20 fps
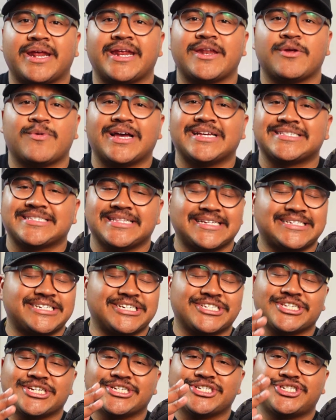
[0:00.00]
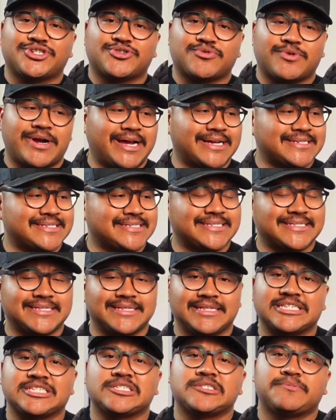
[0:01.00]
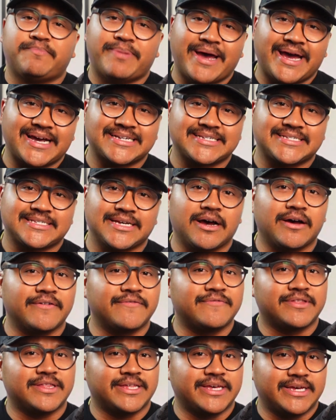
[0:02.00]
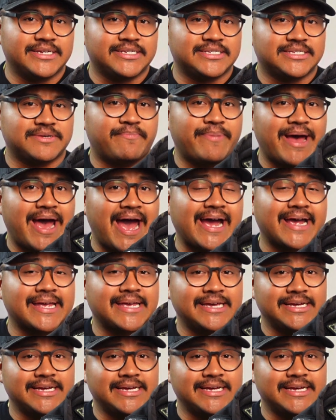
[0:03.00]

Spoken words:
anyways, let's just address the specs of this pack